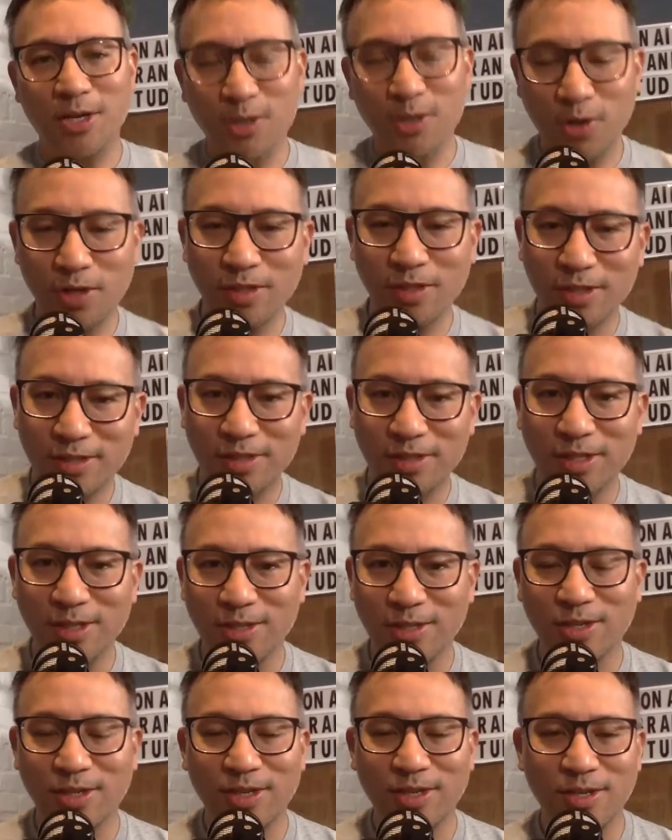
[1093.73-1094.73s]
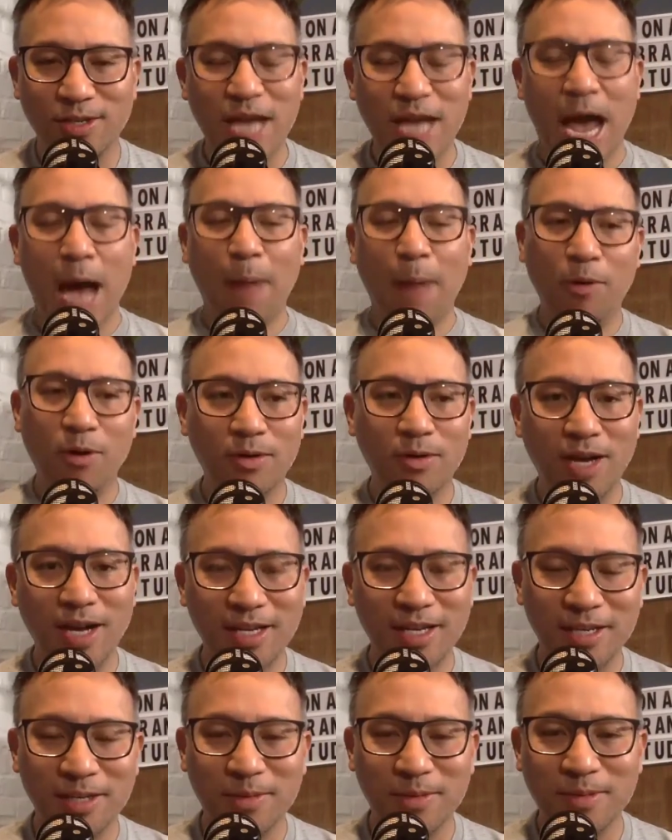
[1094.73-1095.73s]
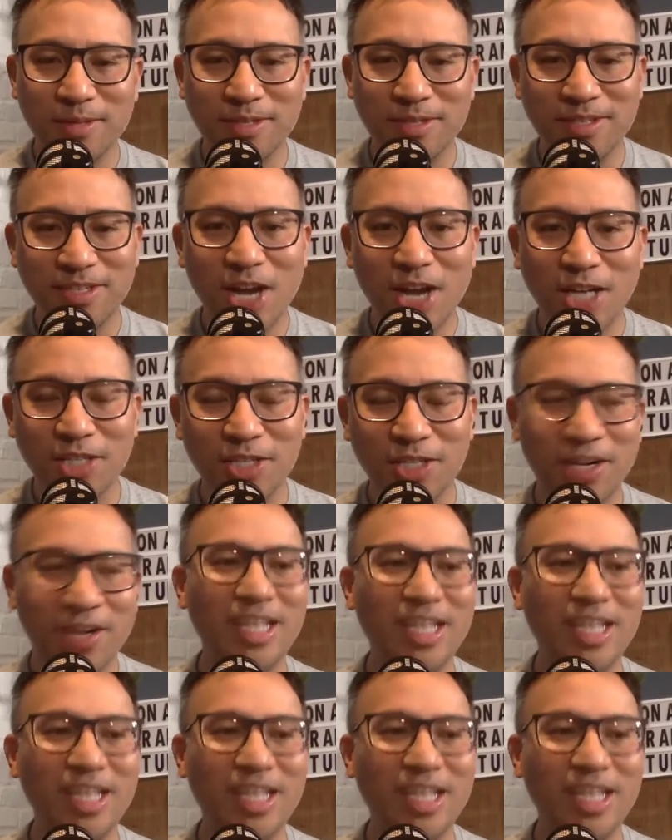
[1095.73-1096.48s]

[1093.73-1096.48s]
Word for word: and you're listening to Capital Hacking with Josh and Erik.